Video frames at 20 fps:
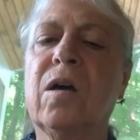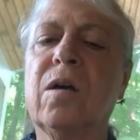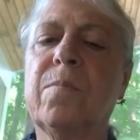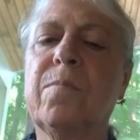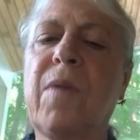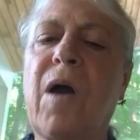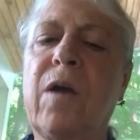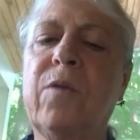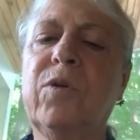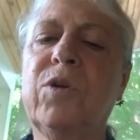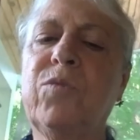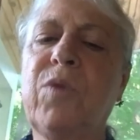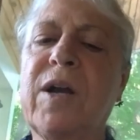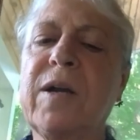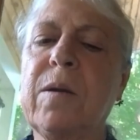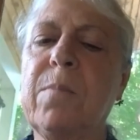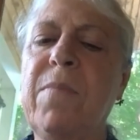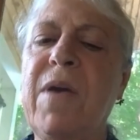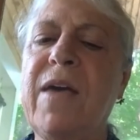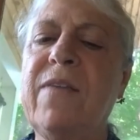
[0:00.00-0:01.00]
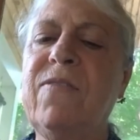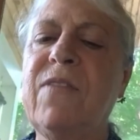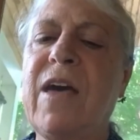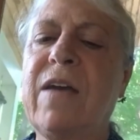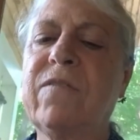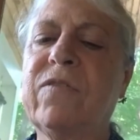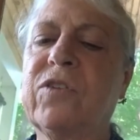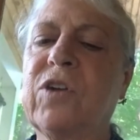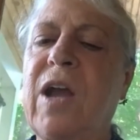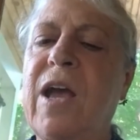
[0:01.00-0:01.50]
I would recommend
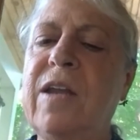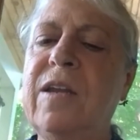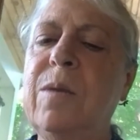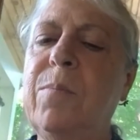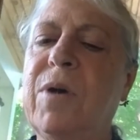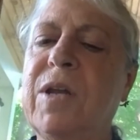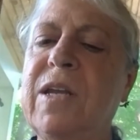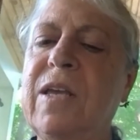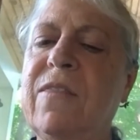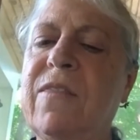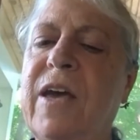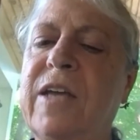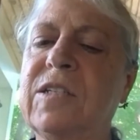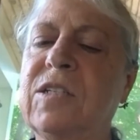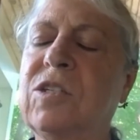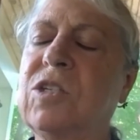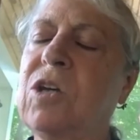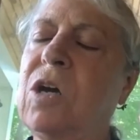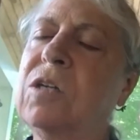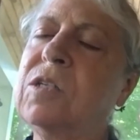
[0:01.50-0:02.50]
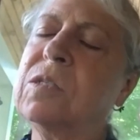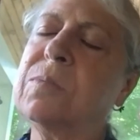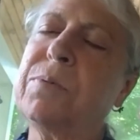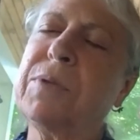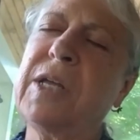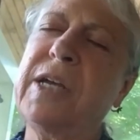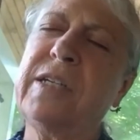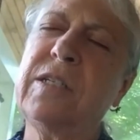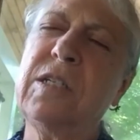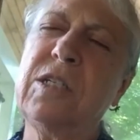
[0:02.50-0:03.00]
that for anybody that does
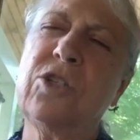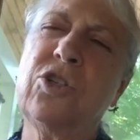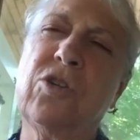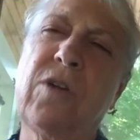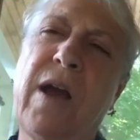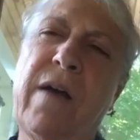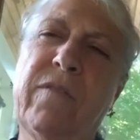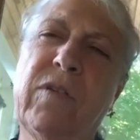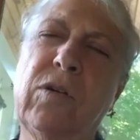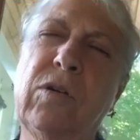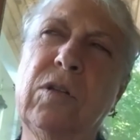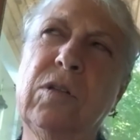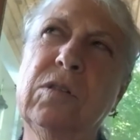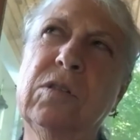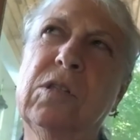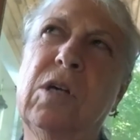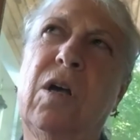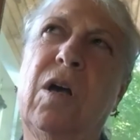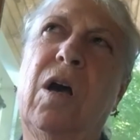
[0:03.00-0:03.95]
plan to travel,